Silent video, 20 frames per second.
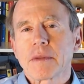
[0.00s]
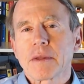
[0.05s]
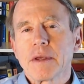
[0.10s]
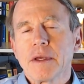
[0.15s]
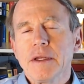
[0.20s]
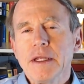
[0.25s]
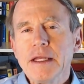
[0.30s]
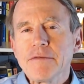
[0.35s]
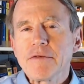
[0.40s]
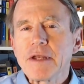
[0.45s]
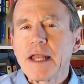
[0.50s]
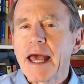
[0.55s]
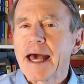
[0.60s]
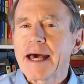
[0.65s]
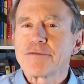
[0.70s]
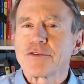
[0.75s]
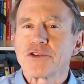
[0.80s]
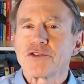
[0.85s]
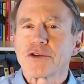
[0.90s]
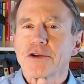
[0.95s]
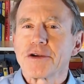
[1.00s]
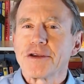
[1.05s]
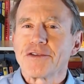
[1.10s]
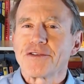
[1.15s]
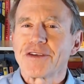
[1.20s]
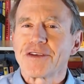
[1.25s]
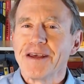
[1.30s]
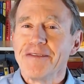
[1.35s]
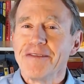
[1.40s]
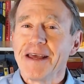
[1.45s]
and even
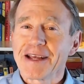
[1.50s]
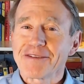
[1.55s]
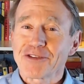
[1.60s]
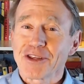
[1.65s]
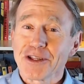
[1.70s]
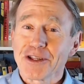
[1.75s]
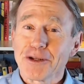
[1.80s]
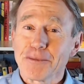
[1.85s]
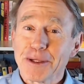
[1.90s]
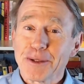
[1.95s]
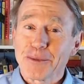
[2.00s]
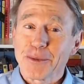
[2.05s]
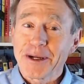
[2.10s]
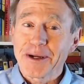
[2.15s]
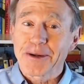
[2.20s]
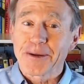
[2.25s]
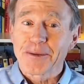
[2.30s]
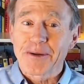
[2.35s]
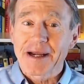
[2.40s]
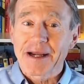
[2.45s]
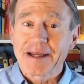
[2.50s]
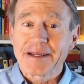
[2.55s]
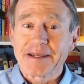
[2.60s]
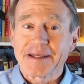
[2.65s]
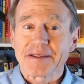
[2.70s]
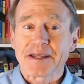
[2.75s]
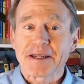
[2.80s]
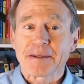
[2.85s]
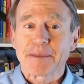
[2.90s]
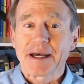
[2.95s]
adversaries. And that's a little bit weird, right?
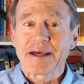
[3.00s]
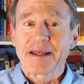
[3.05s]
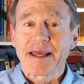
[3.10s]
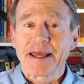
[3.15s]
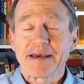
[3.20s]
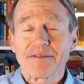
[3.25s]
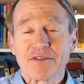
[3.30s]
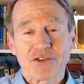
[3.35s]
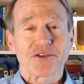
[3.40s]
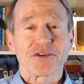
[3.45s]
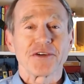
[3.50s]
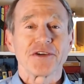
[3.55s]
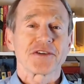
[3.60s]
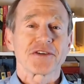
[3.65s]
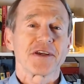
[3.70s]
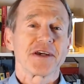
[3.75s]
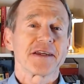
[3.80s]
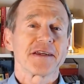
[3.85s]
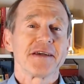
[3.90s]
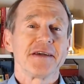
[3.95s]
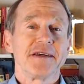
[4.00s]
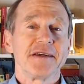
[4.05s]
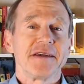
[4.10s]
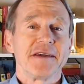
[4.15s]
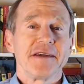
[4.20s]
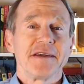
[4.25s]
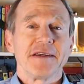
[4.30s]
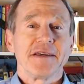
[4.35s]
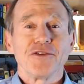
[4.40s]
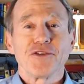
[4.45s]
You think about adversaries like
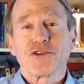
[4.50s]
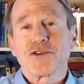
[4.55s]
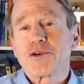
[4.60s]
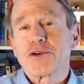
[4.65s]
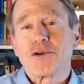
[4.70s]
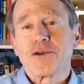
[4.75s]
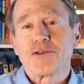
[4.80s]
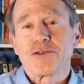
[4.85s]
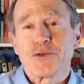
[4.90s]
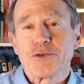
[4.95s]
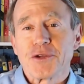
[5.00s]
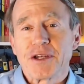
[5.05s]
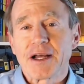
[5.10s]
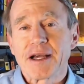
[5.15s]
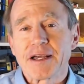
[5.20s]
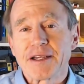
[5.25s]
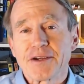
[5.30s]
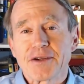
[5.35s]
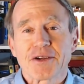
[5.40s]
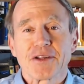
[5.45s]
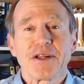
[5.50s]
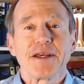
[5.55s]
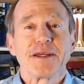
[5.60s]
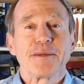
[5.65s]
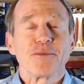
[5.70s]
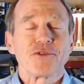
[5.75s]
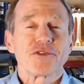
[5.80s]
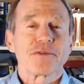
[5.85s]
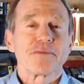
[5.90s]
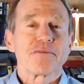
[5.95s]
insurers who deny your
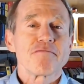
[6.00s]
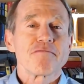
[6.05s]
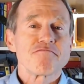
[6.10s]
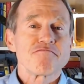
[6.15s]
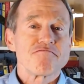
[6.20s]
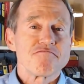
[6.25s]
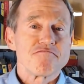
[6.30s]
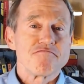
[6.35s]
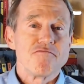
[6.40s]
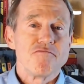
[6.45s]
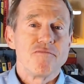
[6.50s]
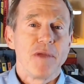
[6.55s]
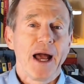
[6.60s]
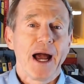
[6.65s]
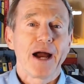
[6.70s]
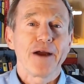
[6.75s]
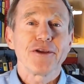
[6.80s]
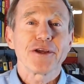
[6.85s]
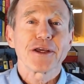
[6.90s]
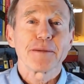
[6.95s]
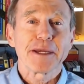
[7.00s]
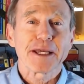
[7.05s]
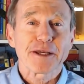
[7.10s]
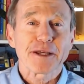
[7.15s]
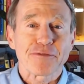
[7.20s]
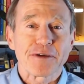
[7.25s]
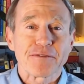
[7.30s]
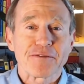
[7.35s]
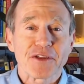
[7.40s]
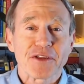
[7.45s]
claims. How are you going to make it
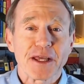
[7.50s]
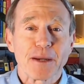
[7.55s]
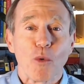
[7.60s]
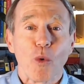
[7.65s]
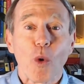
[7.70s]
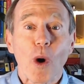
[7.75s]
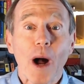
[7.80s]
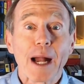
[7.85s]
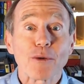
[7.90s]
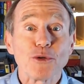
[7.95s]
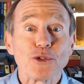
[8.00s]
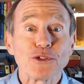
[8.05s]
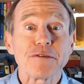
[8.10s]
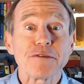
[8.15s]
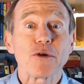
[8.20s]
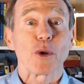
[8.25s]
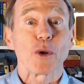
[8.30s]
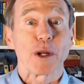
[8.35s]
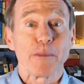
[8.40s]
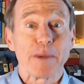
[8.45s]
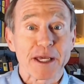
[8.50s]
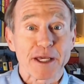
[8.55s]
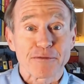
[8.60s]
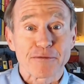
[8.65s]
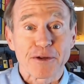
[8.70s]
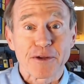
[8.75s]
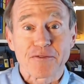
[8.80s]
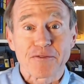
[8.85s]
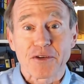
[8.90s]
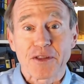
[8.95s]
fun for them? Why would you want to make it
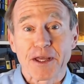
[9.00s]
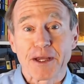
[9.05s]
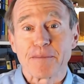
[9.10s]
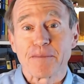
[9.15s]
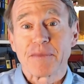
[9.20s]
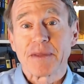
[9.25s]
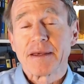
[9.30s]
fun for them?